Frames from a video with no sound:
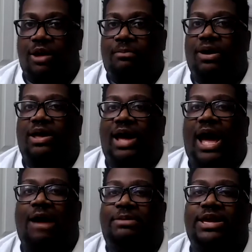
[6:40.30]
But
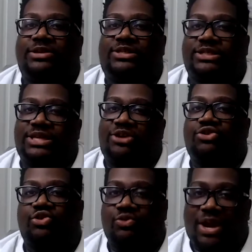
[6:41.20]
I'm here to tell
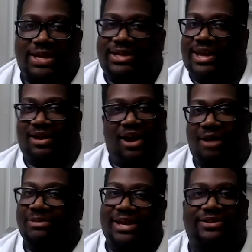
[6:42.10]
you right now,
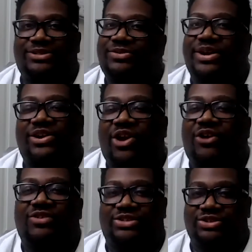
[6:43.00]
I'm here to
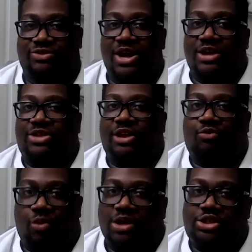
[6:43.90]
encourage you
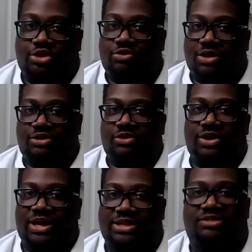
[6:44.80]
that what you are
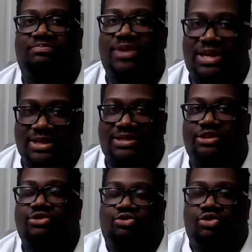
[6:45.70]
doing is
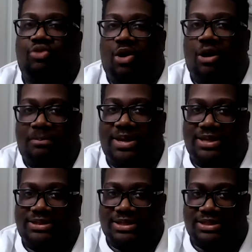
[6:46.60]
you are
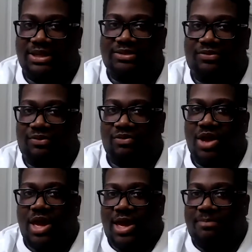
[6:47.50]
being successful.
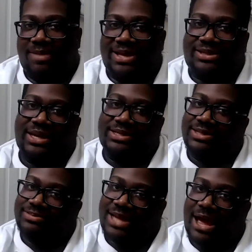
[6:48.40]
It may take
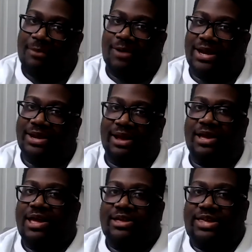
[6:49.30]
some time right now.
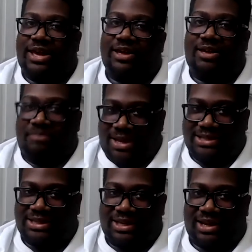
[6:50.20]
Yeah, it may
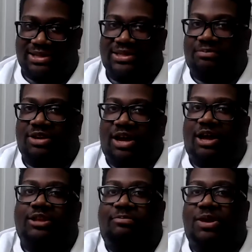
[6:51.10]
seem like some of the
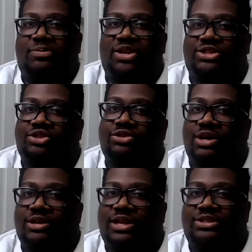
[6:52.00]
other people that
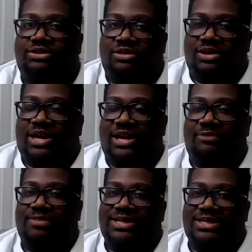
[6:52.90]
you look at,
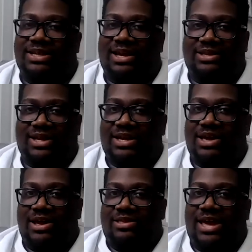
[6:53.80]
it may seem like
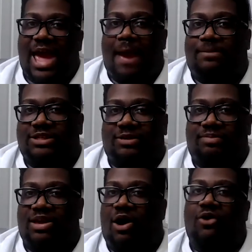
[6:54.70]
they happen to
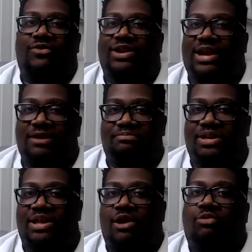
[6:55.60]
be overnight,
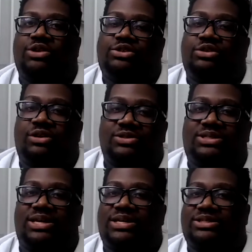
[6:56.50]
but what you don't
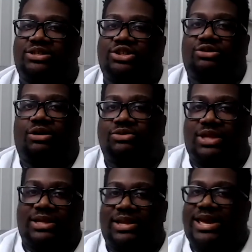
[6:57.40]
see is the struggles
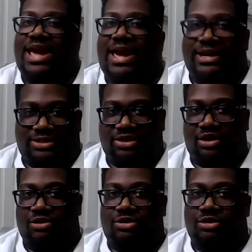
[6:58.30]
that they had to
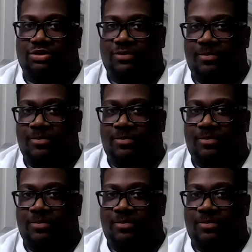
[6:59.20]
go through.